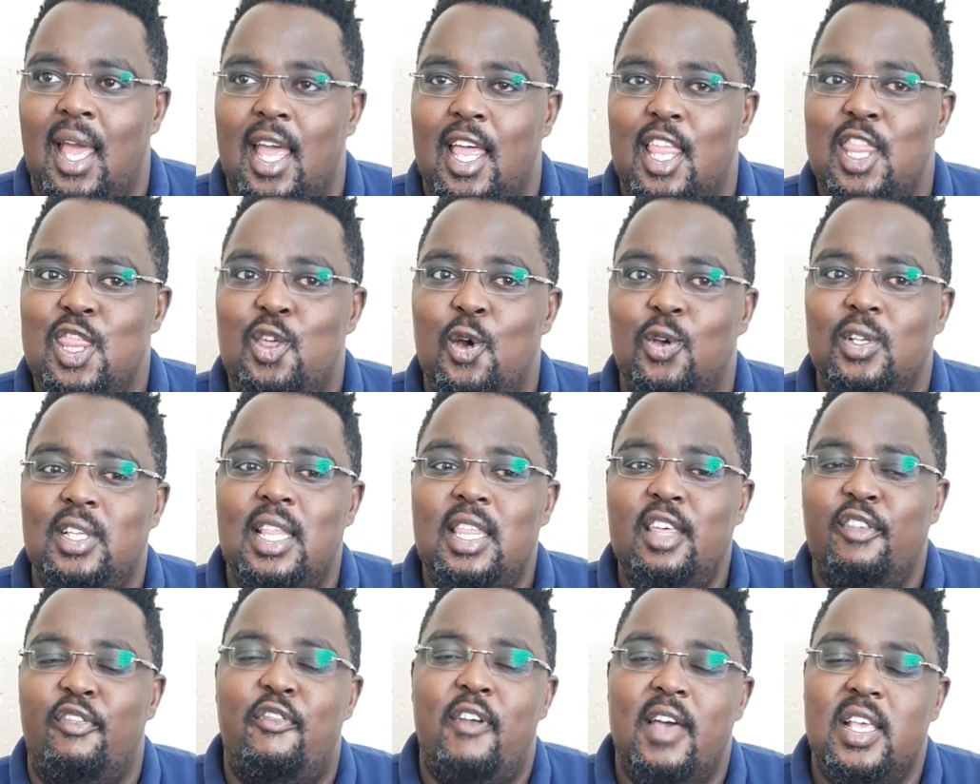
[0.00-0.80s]
Those are
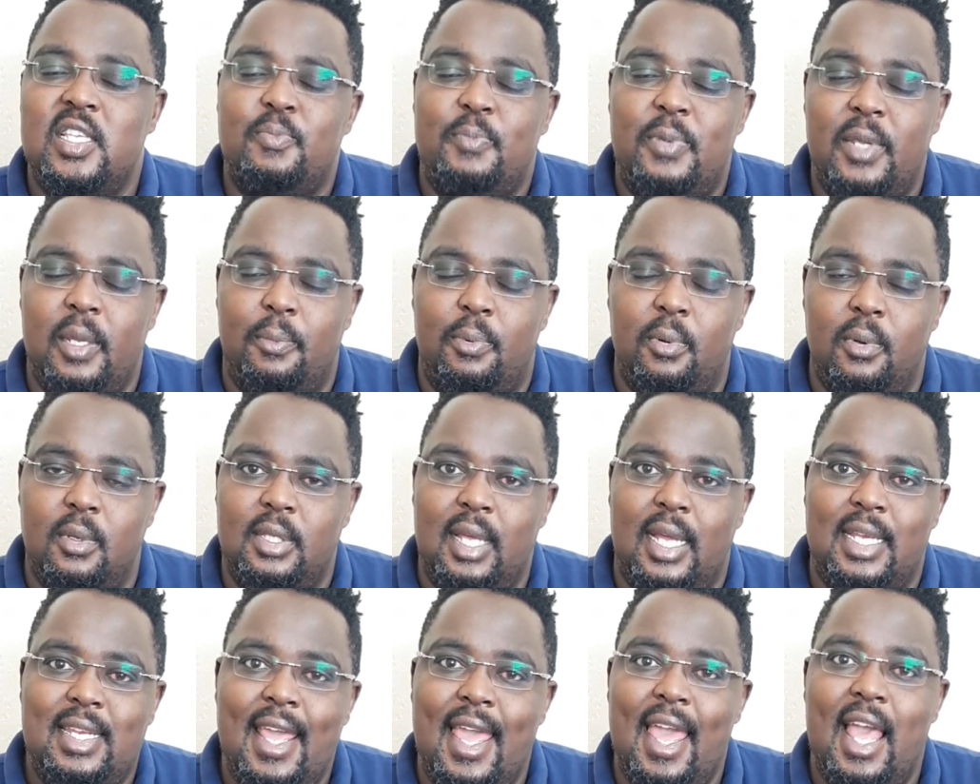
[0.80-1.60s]
the first people
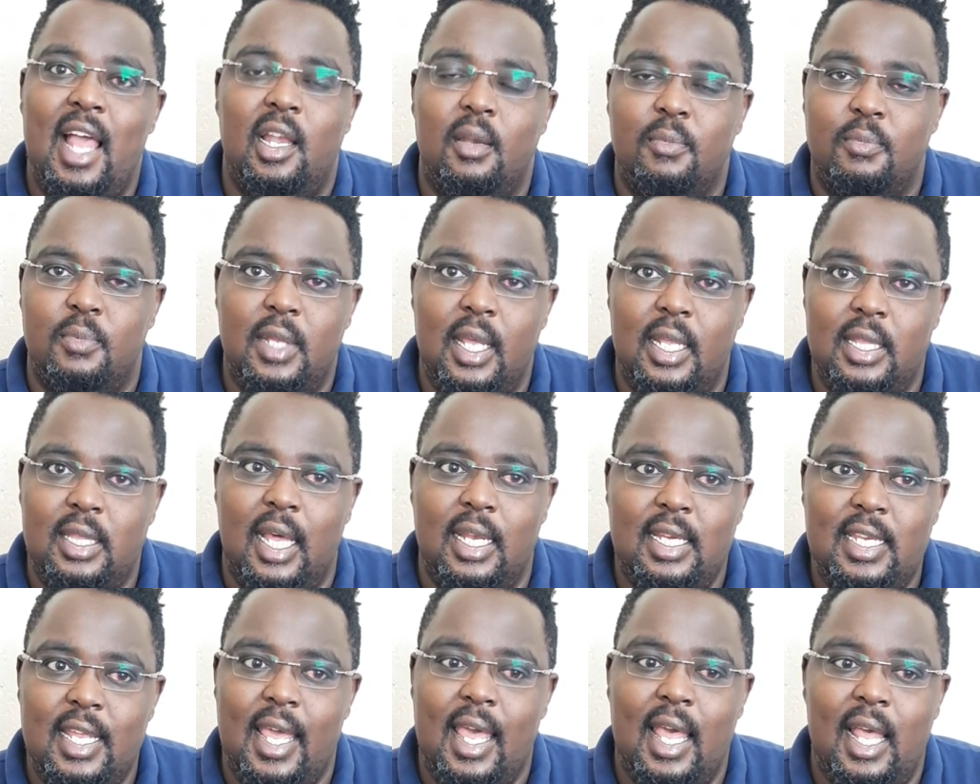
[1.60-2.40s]
that
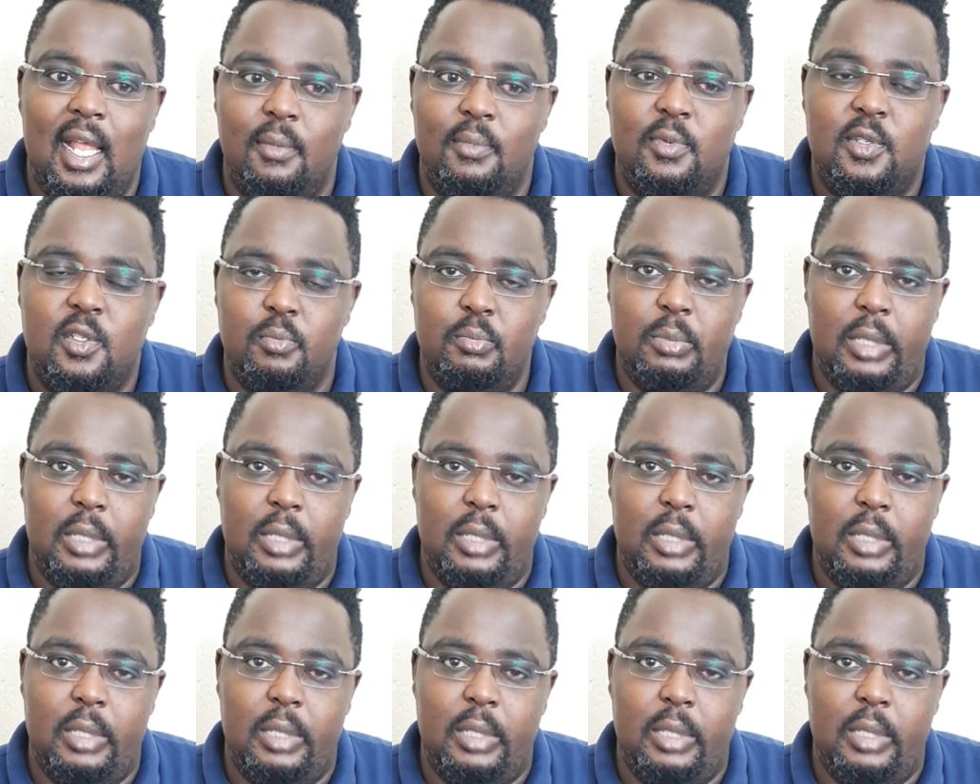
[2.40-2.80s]
helped